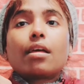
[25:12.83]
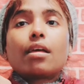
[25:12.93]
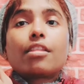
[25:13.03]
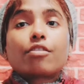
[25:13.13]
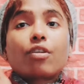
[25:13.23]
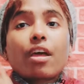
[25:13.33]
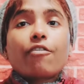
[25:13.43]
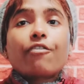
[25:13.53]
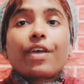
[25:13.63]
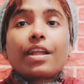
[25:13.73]
is going to
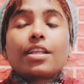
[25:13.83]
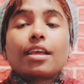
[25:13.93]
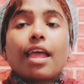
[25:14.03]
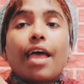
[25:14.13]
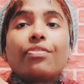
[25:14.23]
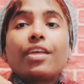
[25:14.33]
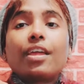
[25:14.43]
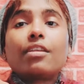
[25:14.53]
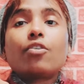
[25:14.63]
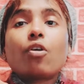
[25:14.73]
affect, and
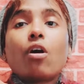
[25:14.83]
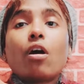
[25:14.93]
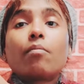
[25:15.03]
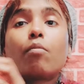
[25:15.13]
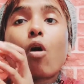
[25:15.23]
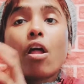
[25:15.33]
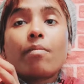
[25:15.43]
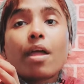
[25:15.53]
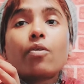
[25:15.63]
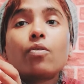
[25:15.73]
then your bone
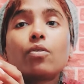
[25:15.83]
marrow,